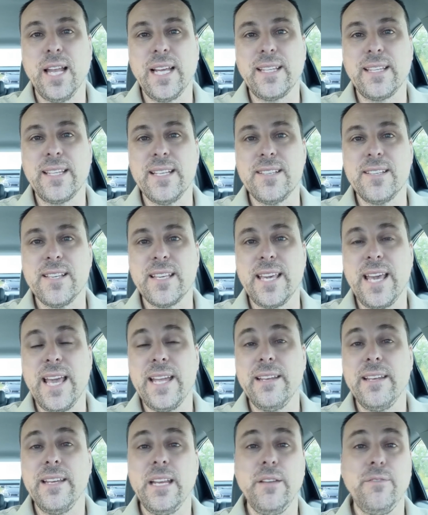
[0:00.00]
like this
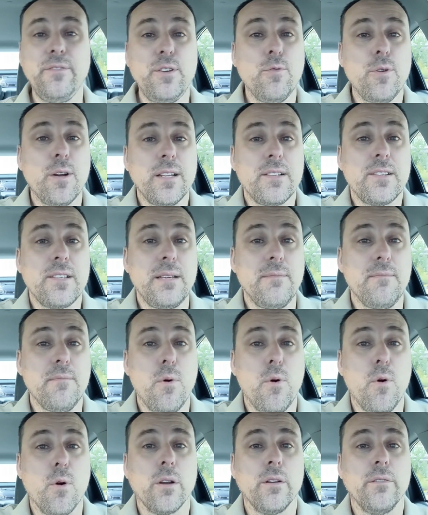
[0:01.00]
again. If you want to see
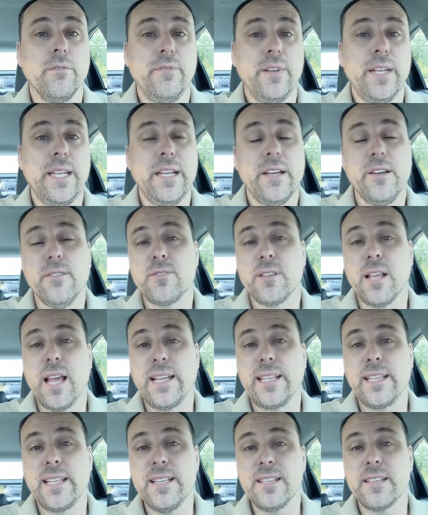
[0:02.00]
more videos
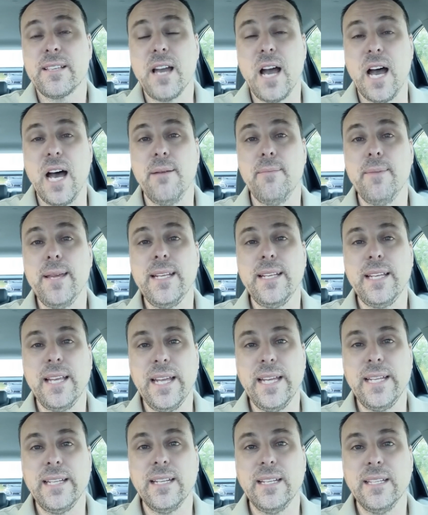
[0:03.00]
like this, comment
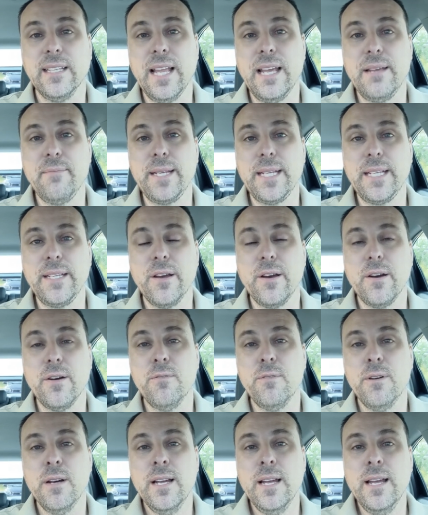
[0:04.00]
and let me
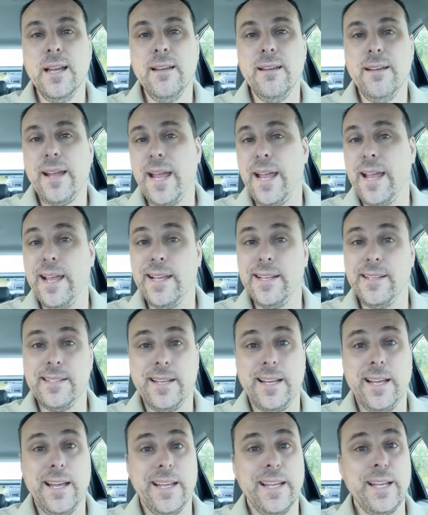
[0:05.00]
know. And
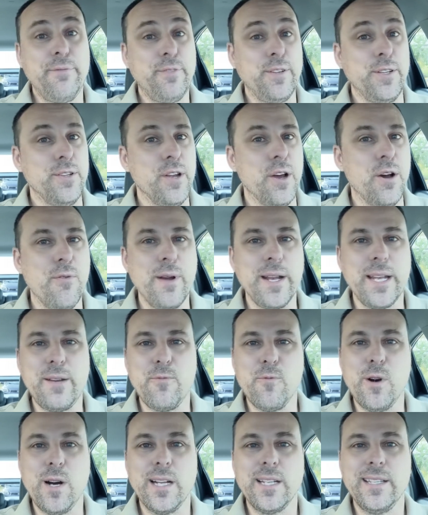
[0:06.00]
uh, if you know
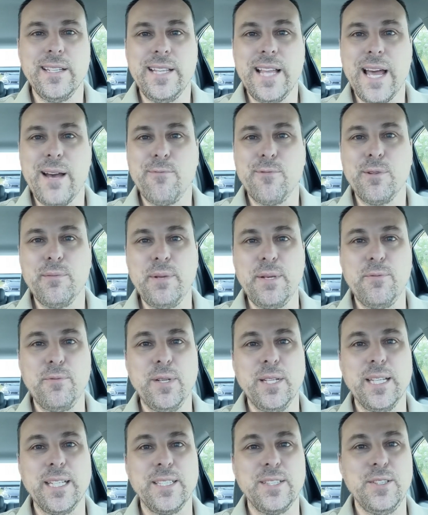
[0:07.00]
anyone that would be
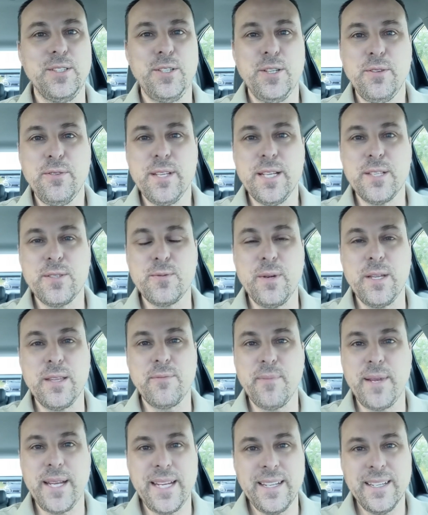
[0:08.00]
willing to do this
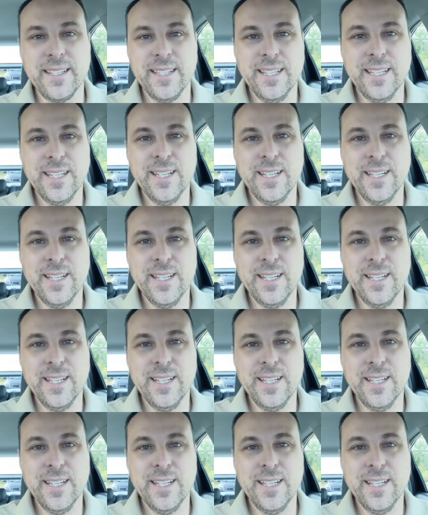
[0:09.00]
with me,